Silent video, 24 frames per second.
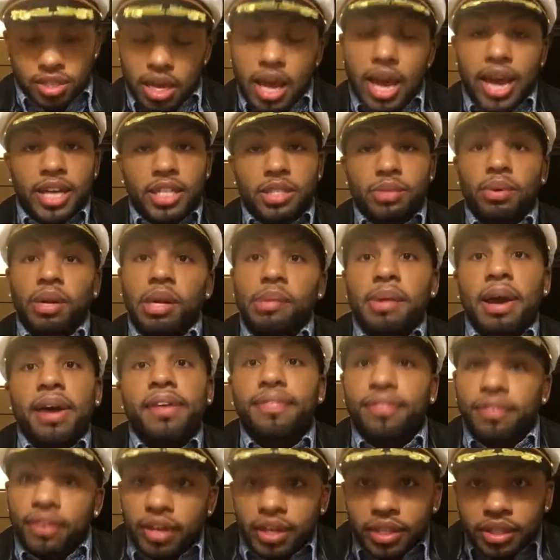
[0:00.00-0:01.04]
asked one of
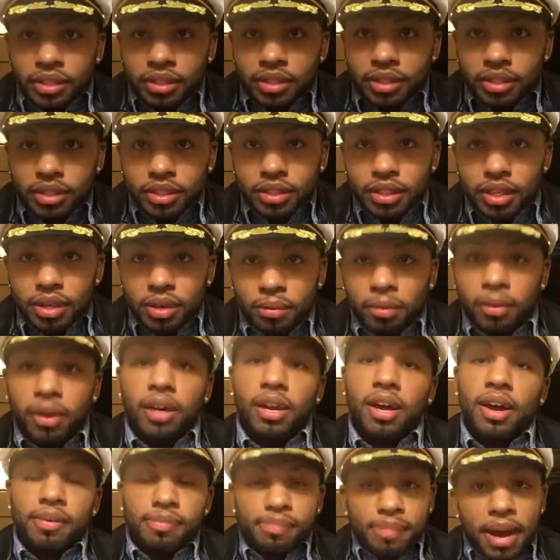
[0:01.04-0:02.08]

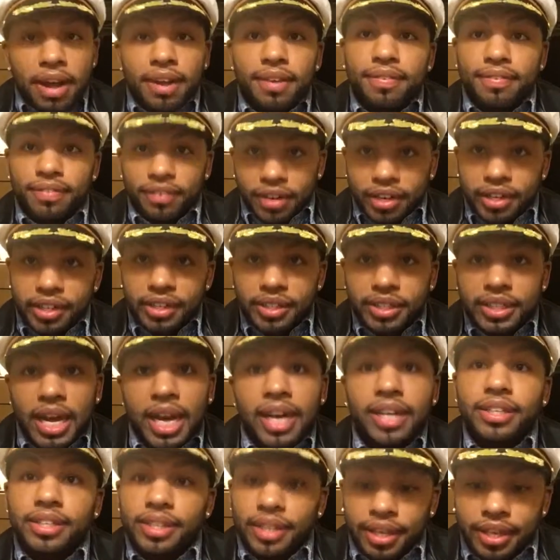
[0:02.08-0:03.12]
my friends,
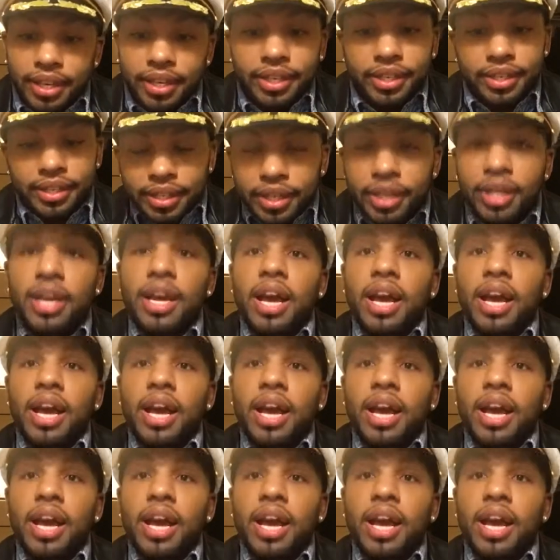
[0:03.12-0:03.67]
I did.